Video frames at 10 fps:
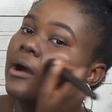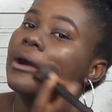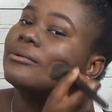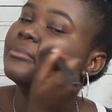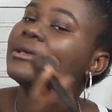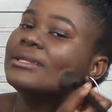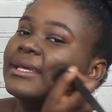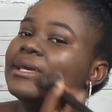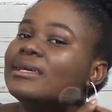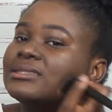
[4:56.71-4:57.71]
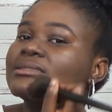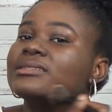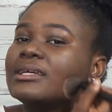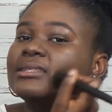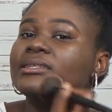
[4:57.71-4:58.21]
in
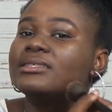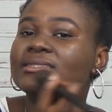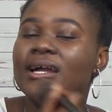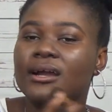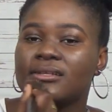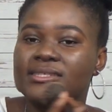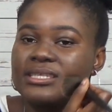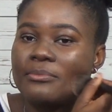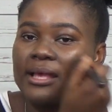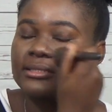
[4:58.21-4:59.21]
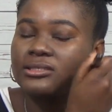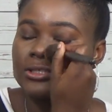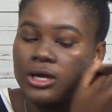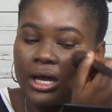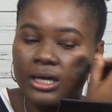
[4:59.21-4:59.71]
the second semester.
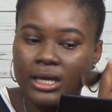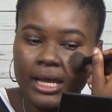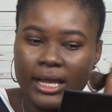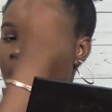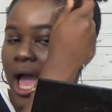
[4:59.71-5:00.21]
I think.